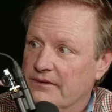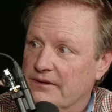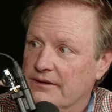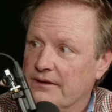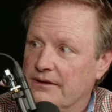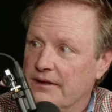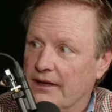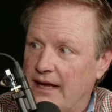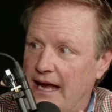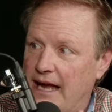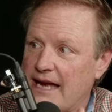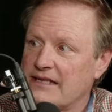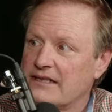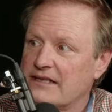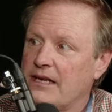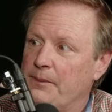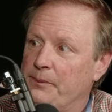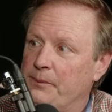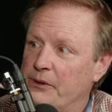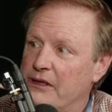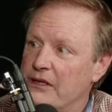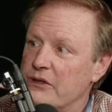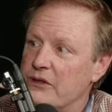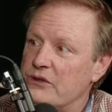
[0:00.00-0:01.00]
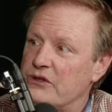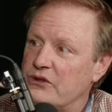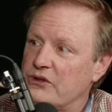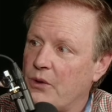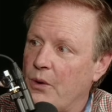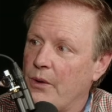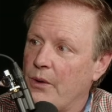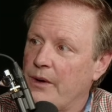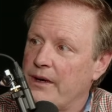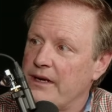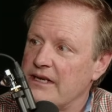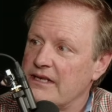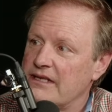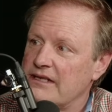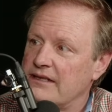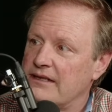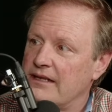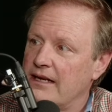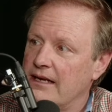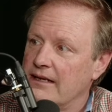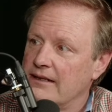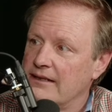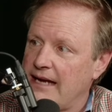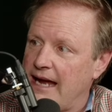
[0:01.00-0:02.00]
The last couple of years, scoring is
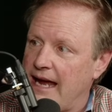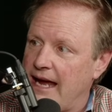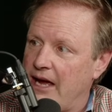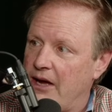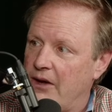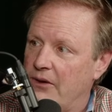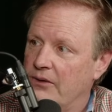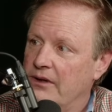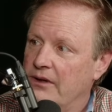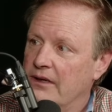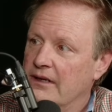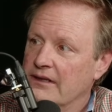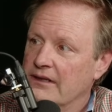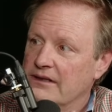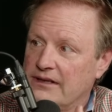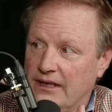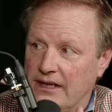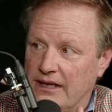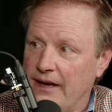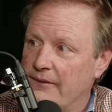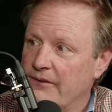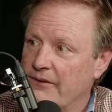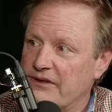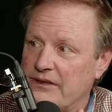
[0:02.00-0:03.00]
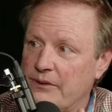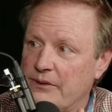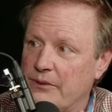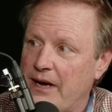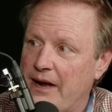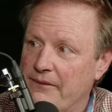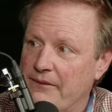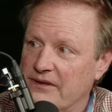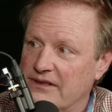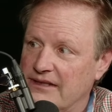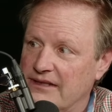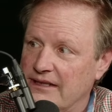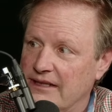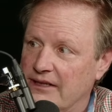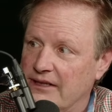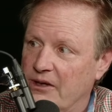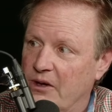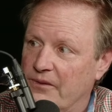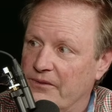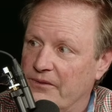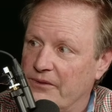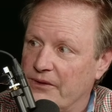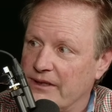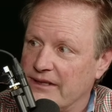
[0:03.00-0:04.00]
down to levels that we haven't seen in
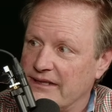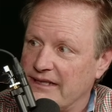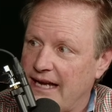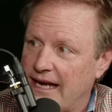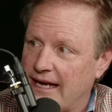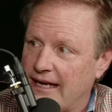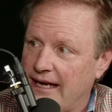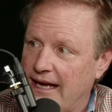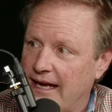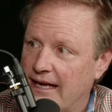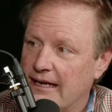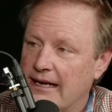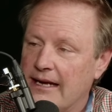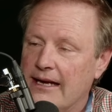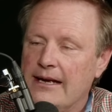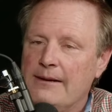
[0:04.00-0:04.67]
over a decade.